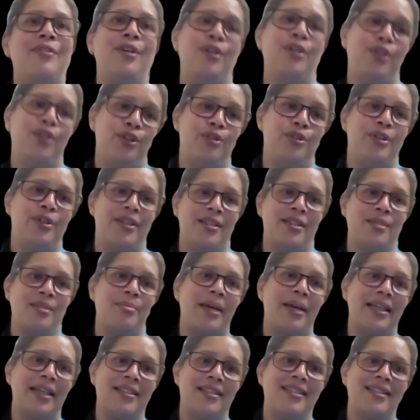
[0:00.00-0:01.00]
a curious
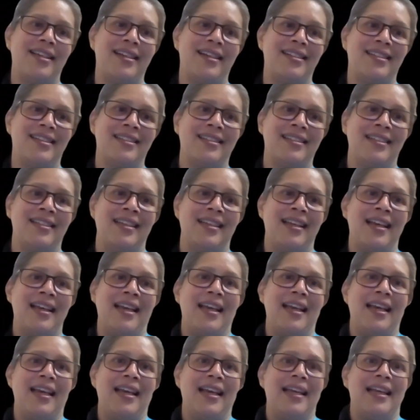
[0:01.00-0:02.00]
mindset.
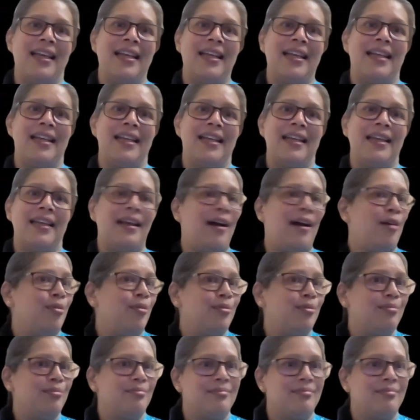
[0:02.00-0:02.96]
Now,